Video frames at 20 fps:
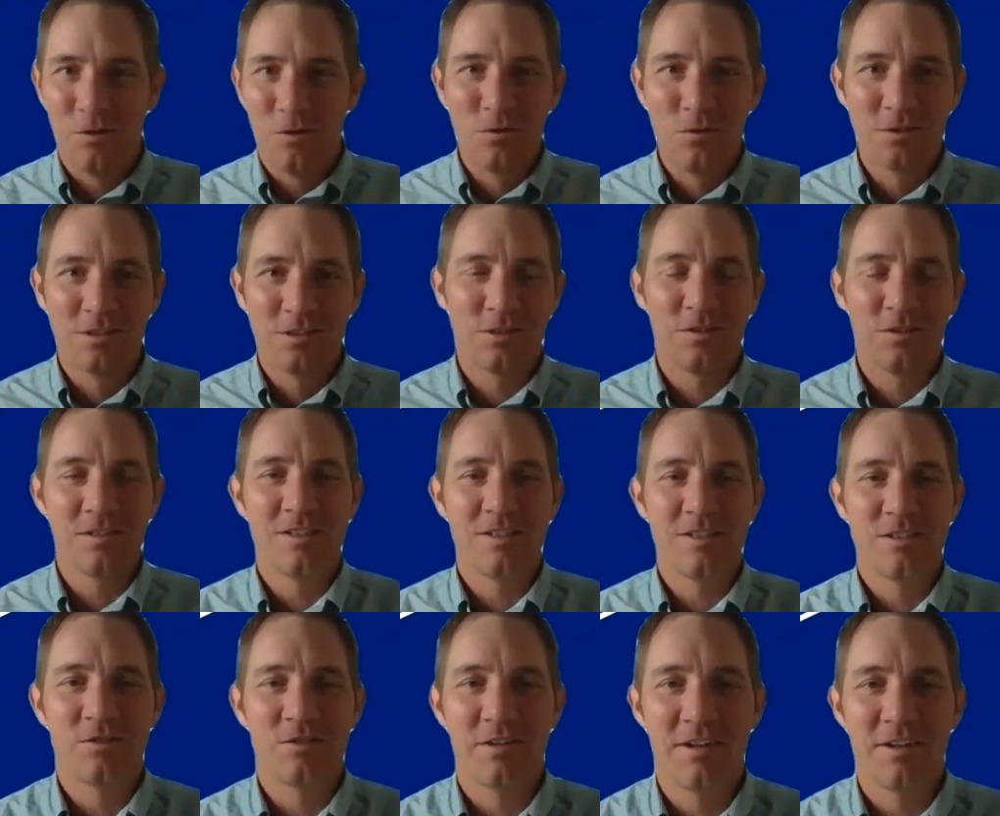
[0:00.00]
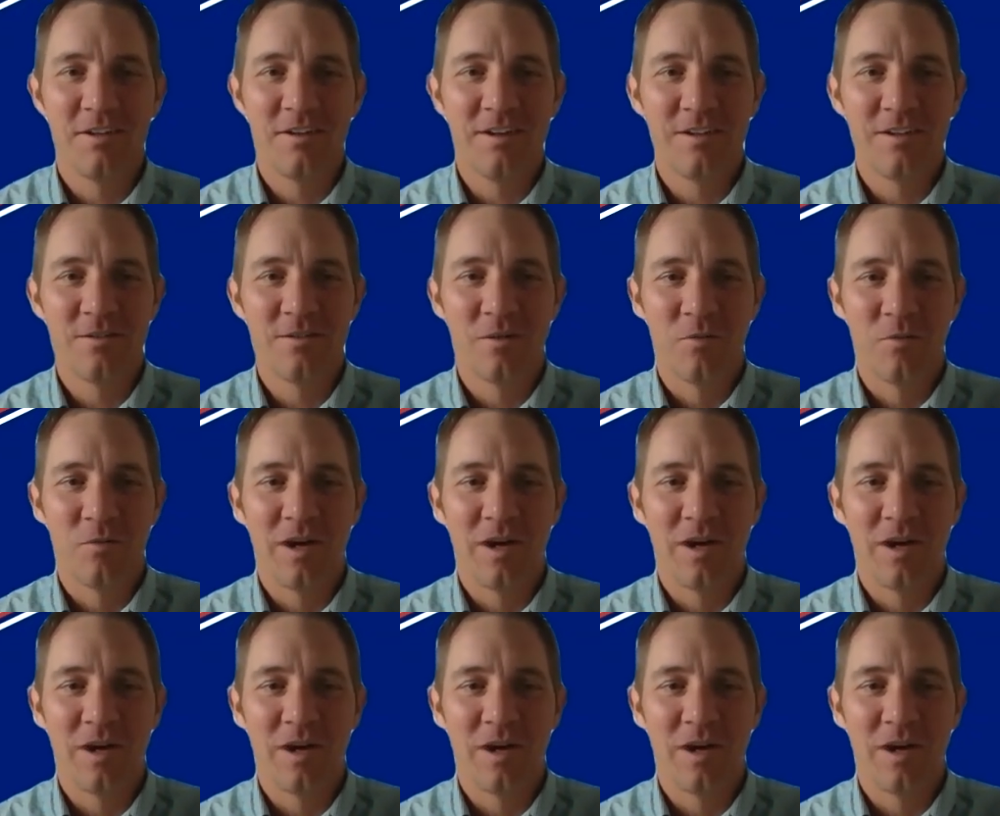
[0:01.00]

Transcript: whose insurance is triggered or